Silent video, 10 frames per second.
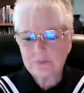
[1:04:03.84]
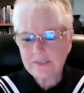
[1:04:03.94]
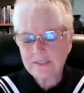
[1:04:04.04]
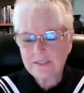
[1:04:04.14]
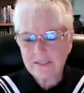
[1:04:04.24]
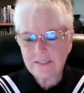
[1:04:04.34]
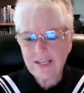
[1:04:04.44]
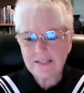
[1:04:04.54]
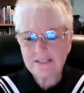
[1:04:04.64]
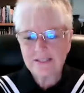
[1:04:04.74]
which
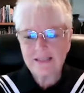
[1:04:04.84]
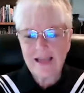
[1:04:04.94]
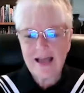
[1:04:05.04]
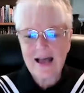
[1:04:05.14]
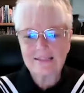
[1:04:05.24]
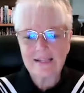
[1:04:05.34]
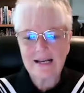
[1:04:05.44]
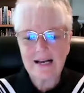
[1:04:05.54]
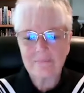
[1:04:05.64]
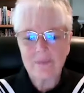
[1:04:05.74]
suggests that
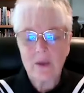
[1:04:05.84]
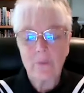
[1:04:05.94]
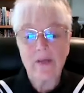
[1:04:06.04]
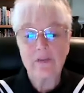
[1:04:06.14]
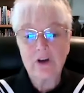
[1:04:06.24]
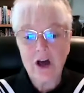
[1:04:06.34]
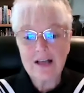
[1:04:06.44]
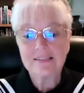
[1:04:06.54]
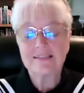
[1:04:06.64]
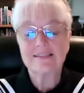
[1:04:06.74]
while the
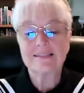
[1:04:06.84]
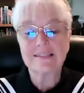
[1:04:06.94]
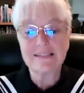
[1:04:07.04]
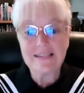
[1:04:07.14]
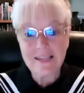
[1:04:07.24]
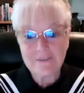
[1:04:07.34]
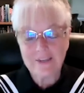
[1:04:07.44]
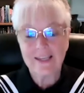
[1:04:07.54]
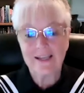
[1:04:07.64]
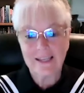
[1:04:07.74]
cost is
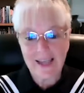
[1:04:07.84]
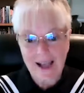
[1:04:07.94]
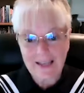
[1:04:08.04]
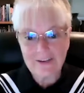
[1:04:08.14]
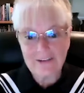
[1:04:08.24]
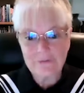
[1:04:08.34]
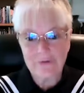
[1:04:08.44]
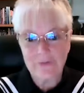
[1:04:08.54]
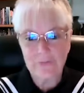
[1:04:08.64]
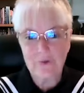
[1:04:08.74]
significantly higher
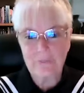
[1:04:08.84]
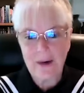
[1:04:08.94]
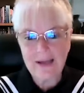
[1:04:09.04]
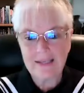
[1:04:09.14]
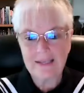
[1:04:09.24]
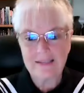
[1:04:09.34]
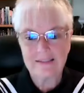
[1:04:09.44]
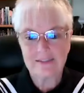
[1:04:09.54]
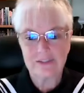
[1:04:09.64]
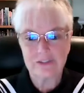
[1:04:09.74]
for the robotic
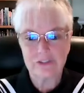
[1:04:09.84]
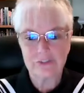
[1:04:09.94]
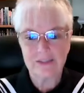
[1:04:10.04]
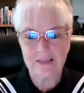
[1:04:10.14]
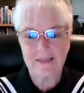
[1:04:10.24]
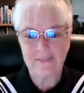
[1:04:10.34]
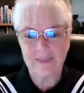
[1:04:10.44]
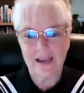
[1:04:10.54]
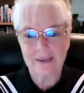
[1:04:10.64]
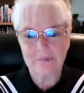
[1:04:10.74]
surgery than
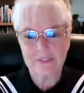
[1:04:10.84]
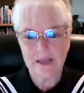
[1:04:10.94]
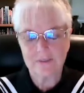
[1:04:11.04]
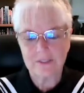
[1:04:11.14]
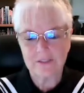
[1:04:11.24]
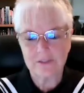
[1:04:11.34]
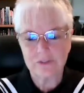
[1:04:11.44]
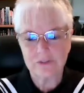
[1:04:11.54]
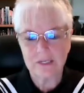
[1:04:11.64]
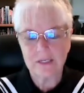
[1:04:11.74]
the laparoscopic
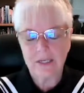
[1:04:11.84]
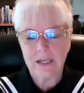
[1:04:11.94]
surgery,